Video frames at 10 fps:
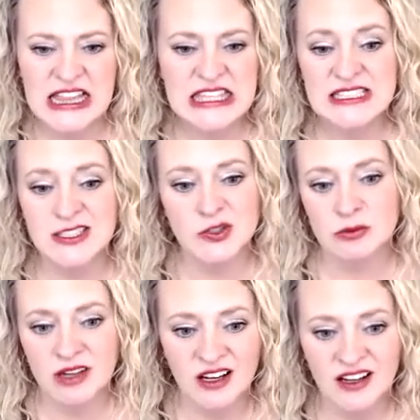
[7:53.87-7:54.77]
this is
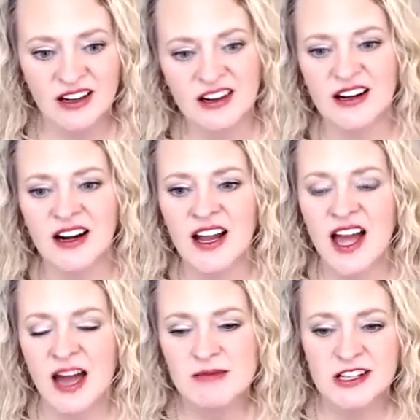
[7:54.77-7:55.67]
wrong, or
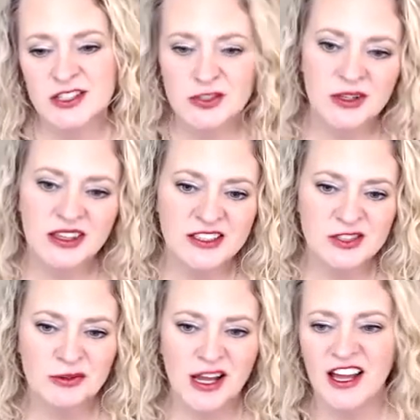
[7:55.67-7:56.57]
I'm not doing
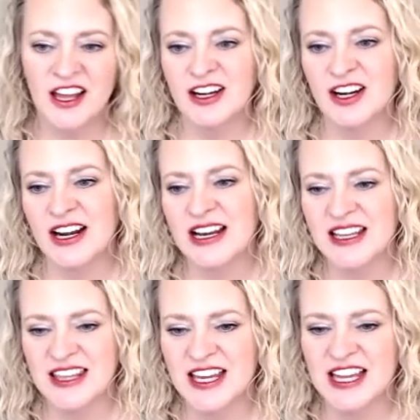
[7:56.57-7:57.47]
this right, or any
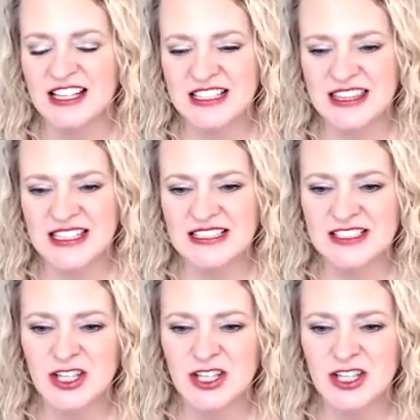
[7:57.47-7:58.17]
of that kind of thing.